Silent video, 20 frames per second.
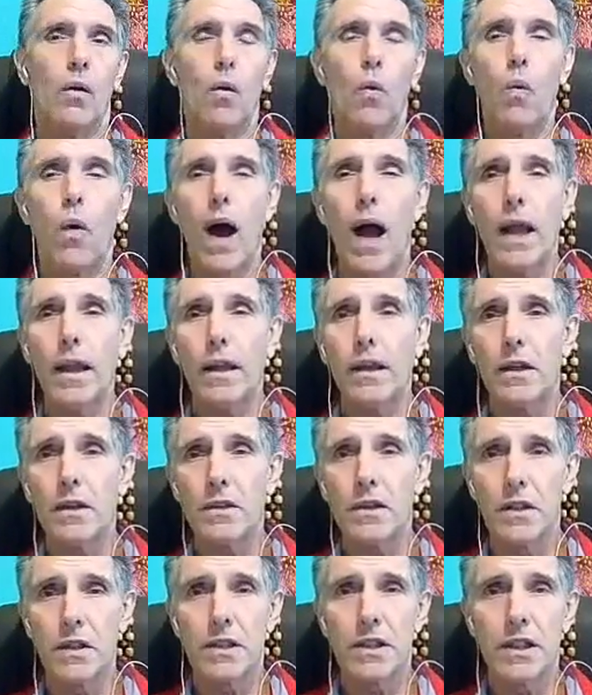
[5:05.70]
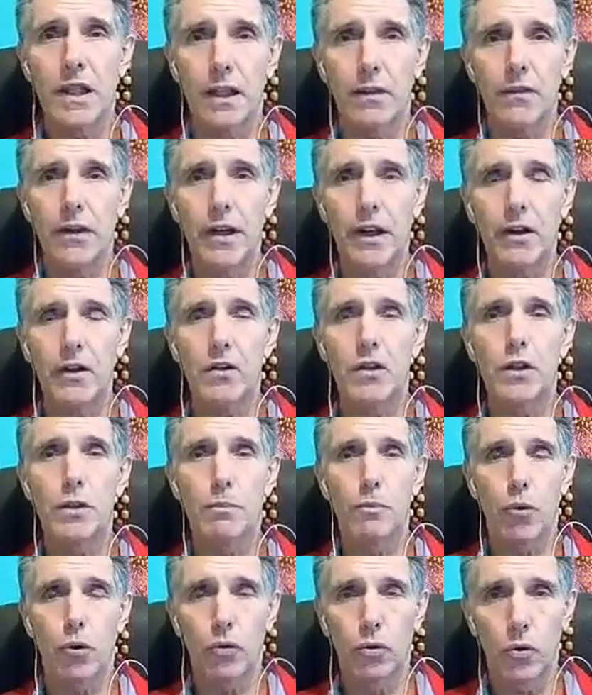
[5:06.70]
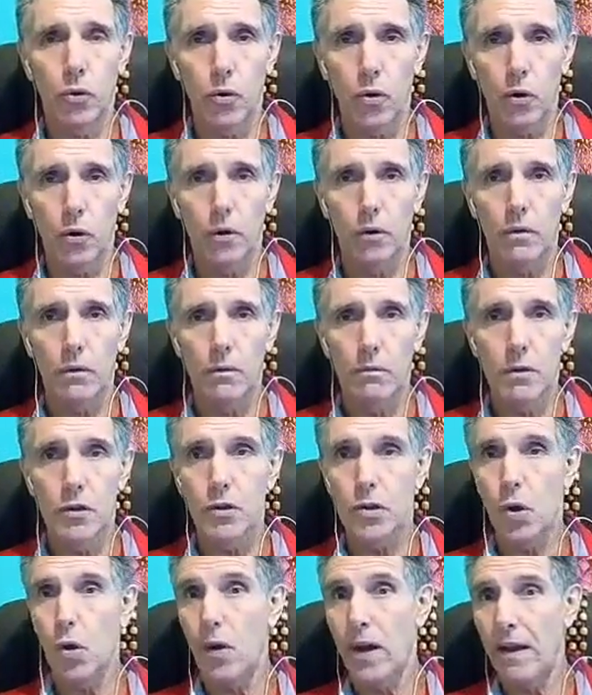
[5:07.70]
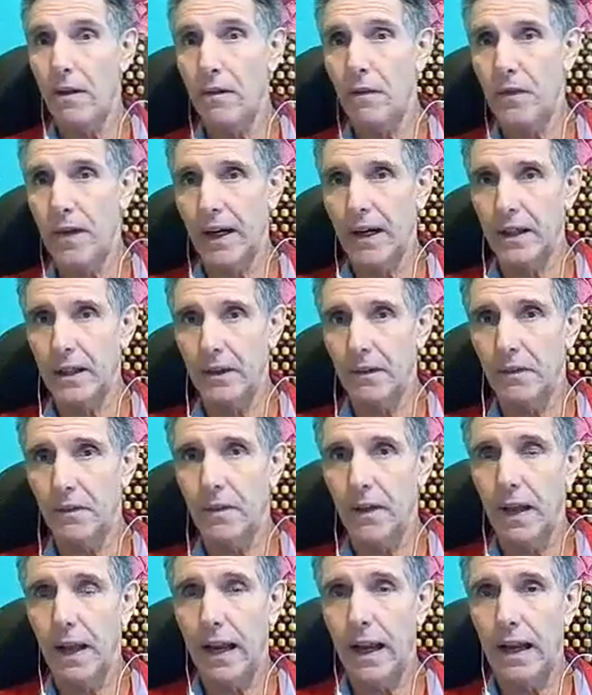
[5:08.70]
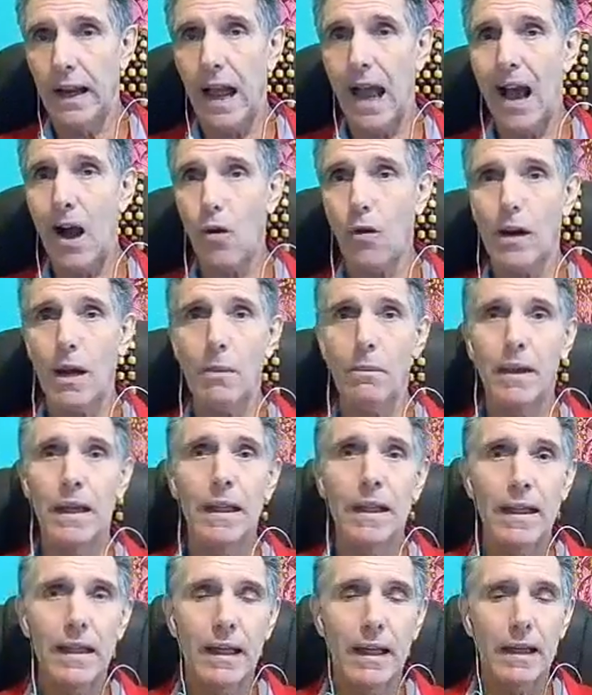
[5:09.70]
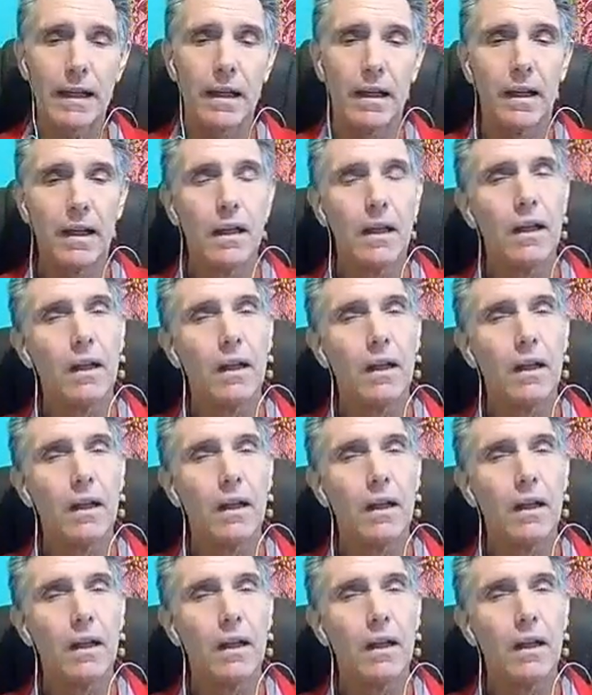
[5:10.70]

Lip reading: Why is the self-healers protocol so effective, and how come it can